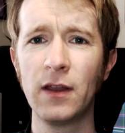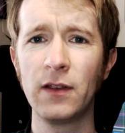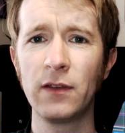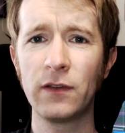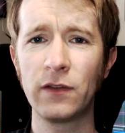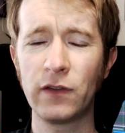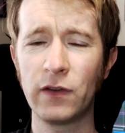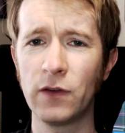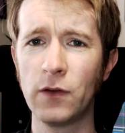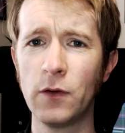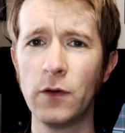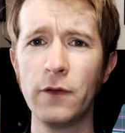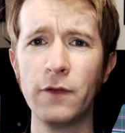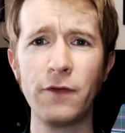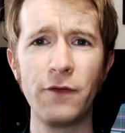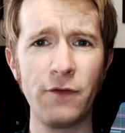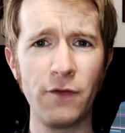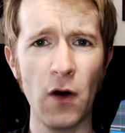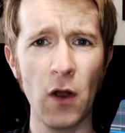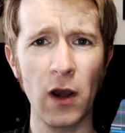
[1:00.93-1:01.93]
to
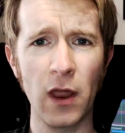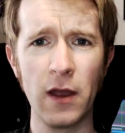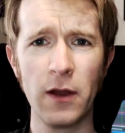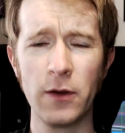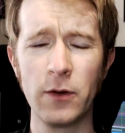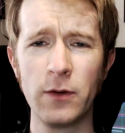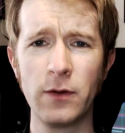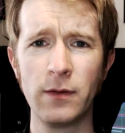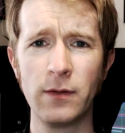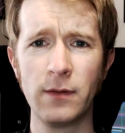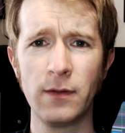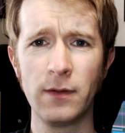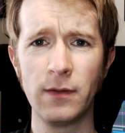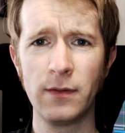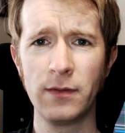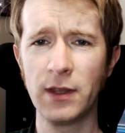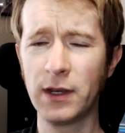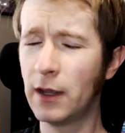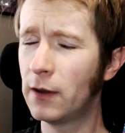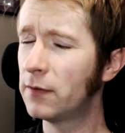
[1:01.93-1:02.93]
follow
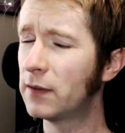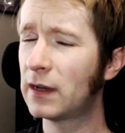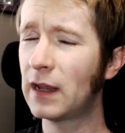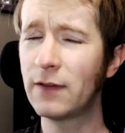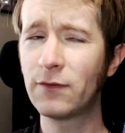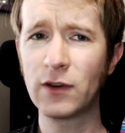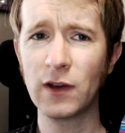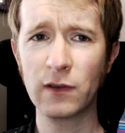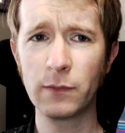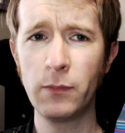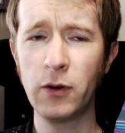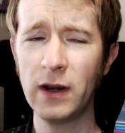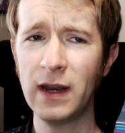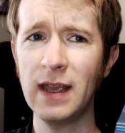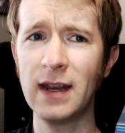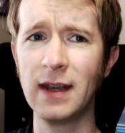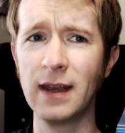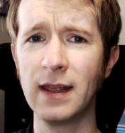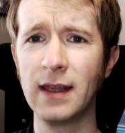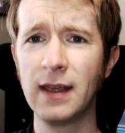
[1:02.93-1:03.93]
the note that I've just put in?